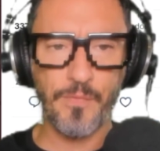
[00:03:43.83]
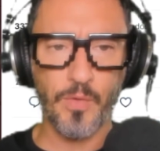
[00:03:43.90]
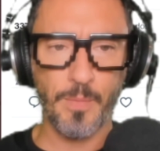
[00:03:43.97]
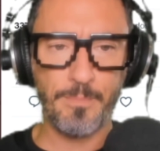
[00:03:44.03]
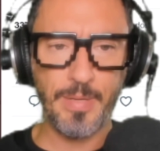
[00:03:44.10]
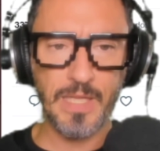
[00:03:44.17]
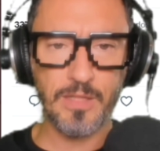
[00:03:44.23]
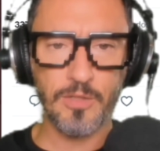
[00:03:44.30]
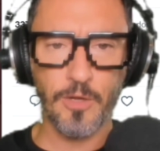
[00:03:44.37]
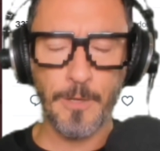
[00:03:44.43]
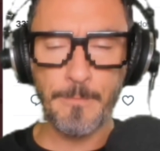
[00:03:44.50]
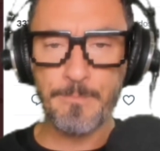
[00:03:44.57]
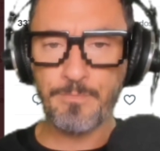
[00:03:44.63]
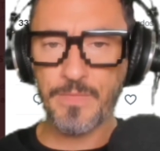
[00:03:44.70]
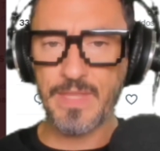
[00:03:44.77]
for
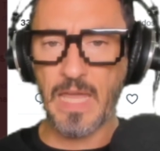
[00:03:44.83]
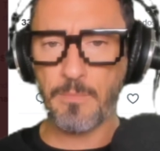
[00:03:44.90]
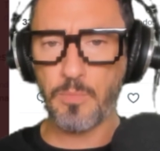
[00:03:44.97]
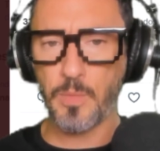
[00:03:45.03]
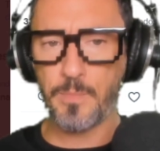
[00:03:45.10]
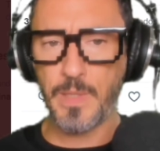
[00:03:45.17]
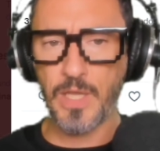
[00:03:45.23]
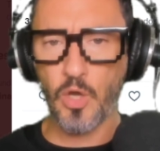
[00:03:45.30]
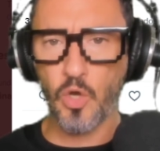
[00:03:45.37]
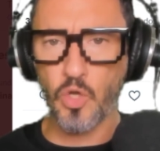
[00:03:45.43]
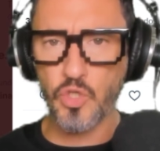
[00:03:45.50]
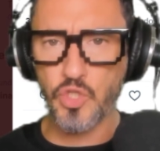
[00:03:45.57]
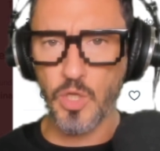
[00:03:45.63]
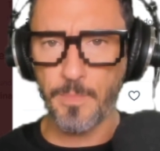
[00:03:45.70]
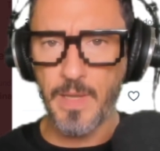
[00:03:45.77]
Bitcoin. That would be
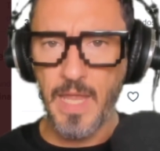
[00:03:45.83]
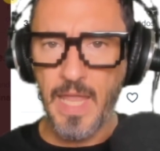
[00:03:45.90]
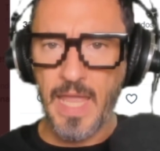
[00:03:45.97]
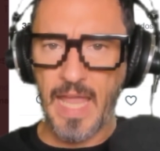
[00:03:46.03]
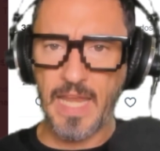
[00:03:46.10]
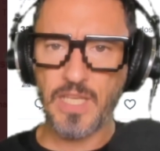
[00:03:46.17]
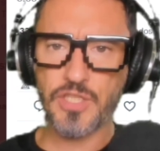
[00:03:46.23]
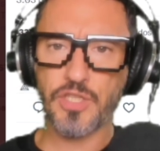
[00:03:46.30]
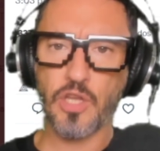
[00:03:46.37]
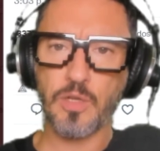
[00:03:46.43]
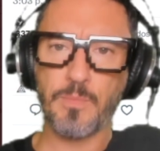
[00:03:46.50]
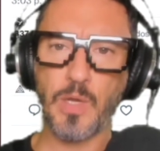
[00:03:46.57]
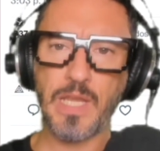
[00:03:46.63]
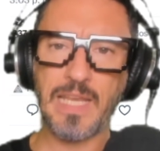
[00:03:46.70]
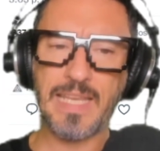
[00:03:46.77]
awesome. And Stock
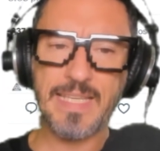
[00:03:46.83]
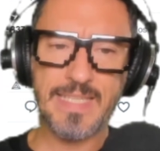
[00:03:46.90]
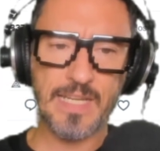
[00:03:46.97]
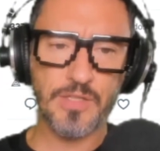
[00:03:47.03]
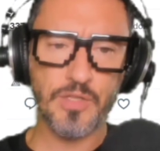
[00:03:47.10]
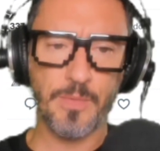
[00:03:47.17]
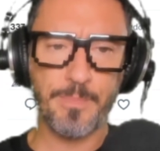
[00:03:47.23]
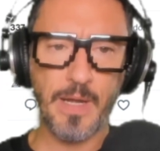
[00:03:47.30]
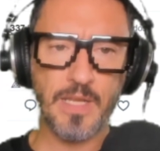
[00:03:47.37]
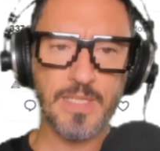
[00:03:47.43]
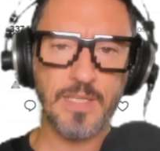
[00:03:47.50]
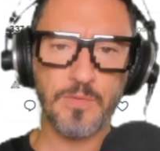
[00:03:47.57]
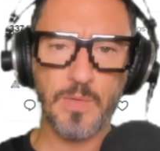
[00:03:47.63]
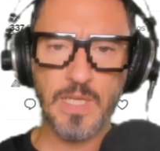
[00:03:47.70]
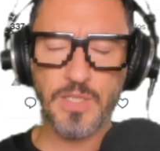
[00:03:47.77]
Money Lizards comparing
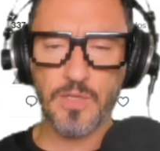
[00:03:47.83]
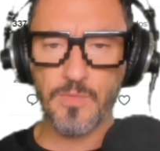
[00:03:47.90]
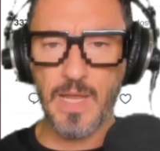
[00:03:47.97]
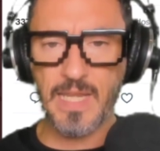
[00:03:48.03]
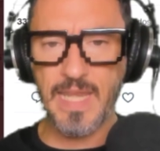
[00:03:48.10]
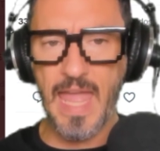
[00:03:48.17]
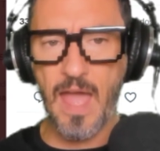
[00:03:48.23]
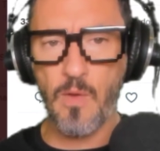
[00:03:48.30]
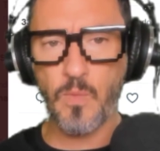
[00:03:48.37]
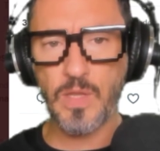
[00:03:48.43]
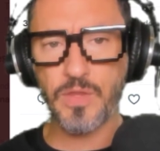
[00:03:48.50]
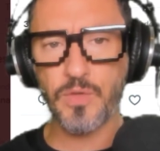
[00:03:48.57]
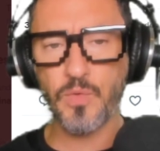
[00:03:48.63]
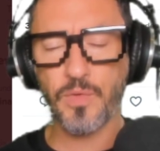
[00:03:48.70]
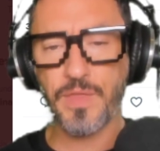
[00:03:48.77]
situation right now
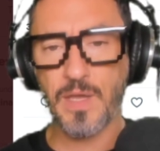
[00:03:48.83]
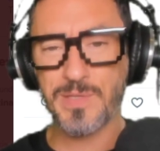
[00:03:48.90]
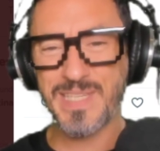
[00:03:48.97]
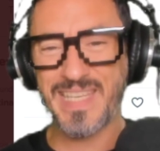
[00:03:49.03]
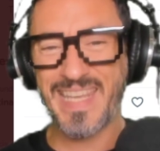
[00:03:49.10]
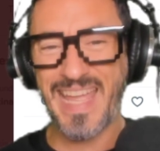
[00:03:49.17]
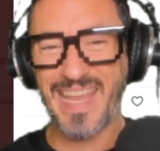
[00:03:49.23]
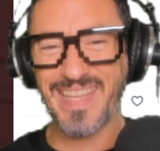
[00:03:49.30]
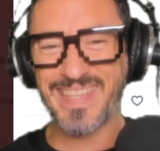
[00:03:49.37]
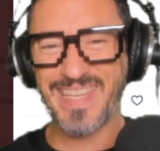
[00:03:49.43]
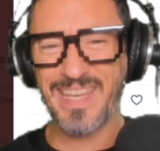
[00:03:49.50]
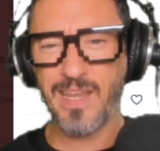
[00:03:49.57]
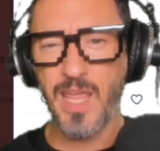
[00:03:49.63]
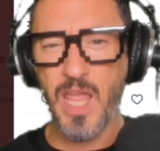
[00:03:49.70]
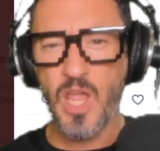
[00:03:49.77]
with
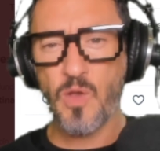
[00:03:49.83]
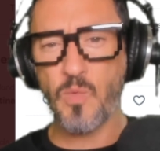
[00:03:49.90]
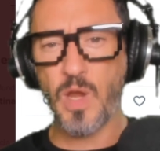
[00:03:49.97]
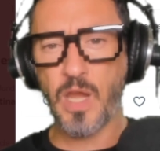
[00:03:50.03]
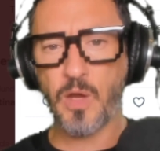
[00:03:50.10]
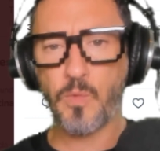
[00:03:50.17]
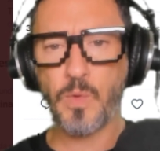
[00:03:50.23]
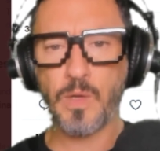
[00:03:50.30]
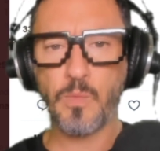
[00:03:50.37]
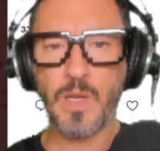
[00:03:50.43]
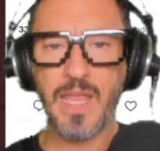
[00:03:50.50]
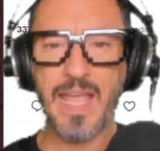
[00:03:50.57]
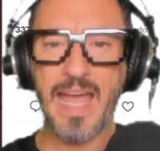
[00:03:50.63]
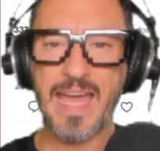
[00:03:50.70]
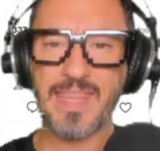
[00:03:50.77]
2019, where
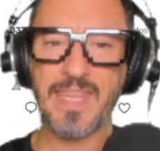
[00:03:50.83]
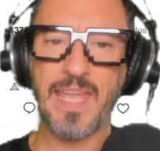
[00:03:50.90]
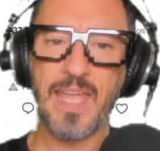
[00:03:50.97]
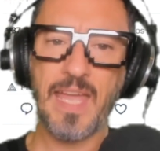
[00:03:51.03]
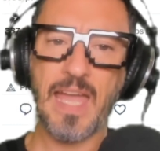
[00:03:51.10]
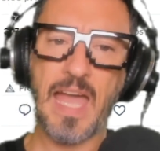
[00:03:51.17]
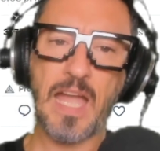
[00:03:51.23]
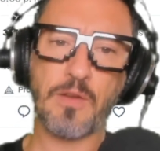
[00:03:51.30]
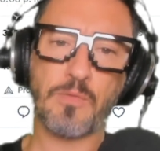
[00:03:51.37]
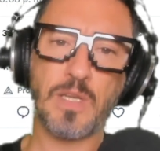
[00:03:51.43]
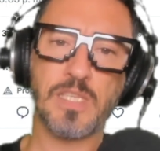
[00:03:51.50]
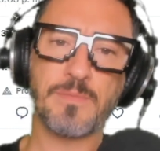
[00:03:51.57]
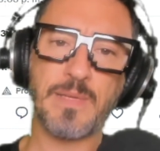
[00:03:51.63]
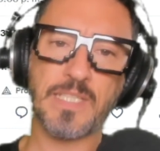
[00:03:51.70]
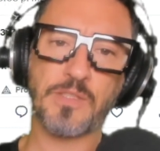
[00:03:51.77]
we had a
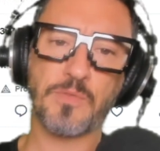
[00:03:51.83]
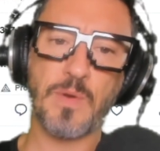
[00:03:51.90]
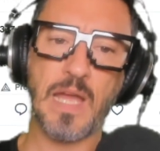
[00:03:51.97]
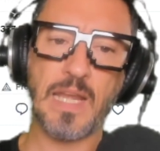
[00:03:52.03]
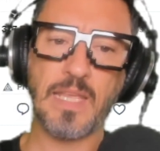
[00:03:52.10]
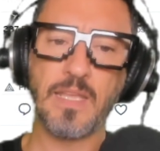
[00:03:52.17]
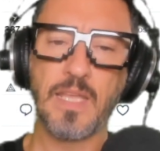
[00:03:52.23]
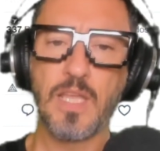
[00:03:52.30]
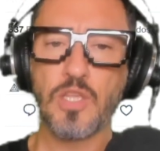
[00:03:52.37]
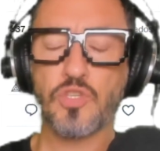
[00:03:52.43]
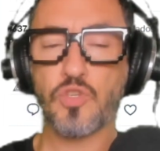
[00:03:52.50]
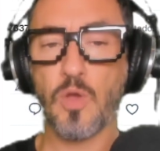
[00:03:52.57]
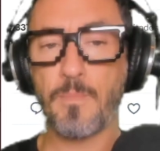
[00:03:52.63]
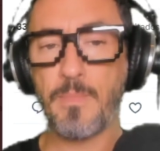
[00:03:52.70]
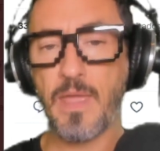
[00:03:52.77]
Christmas rally.
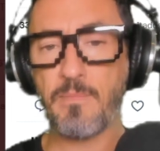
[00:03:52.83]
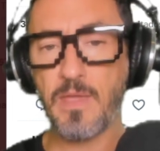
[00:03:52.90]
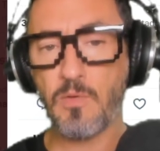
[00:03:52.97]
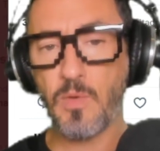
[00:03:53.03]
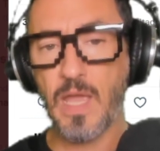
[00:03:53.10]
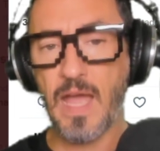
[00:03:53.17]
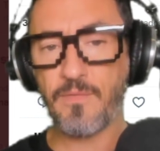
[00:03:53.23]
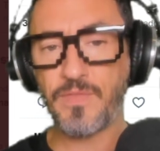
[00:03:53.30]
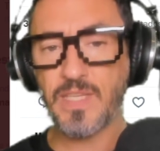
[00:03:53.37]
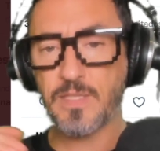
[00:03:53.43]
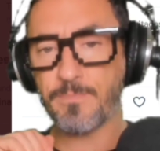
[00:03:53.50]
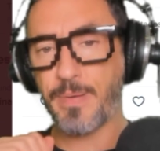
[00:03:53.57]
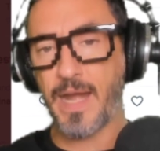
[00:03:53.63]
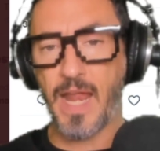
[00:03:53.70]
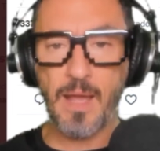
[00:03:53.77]
So maybe we have this
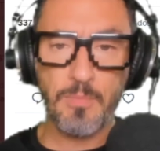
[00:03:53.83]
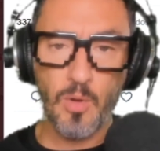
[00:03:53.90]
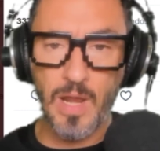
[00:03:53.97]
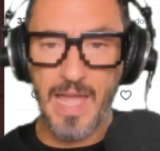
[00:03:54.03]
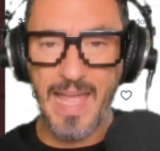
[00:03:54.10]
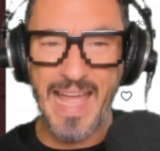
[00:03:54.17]
parabola